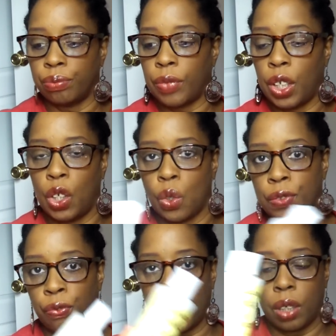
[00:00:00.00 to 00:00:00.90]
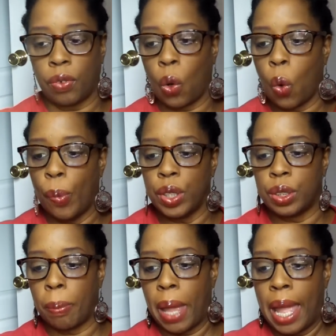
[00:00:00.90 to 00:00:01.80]
And you know it's free of a whole bunch
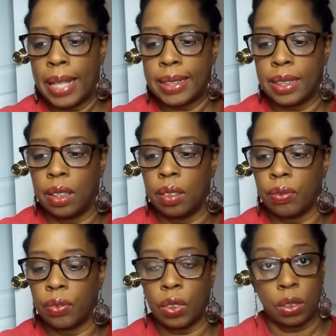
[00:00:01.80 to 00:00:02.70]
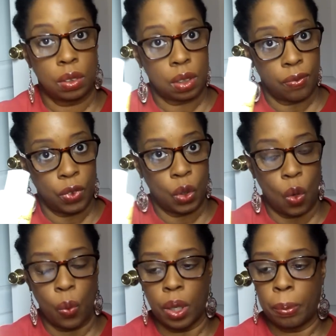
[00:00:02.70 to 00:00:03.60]
of bad stuff stuff you don't
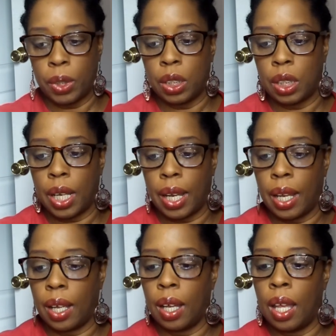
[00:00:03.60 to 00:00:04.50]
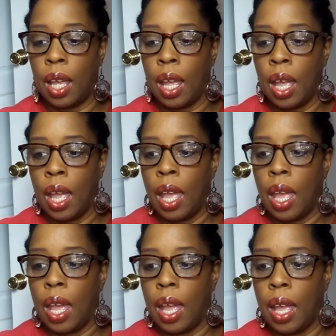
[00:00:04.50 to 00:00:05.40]
want to put in your hair.
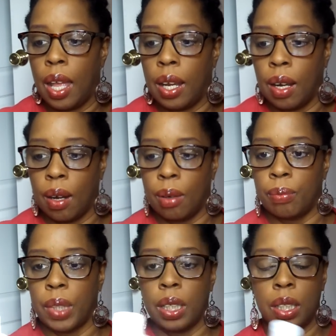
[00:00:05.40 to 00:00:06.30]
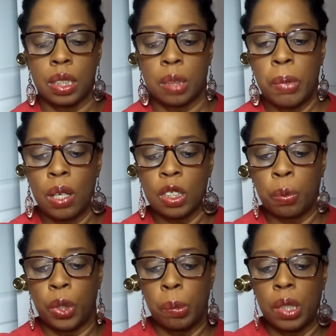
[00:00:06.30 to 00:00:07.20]
And um, it smells
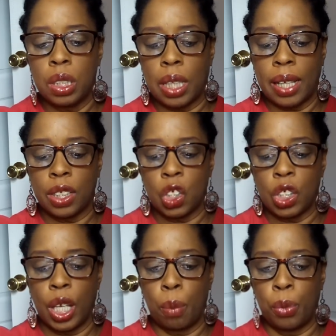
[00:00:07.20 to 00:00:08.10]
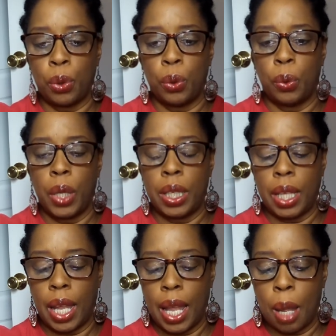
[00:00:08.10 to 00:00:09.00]
pretty much like the shampoo in the
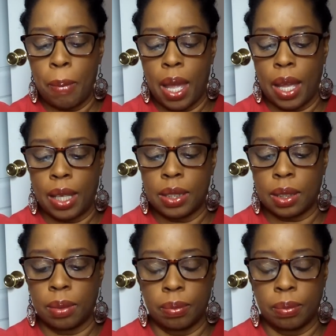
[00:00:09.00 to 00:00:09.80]
hair mask.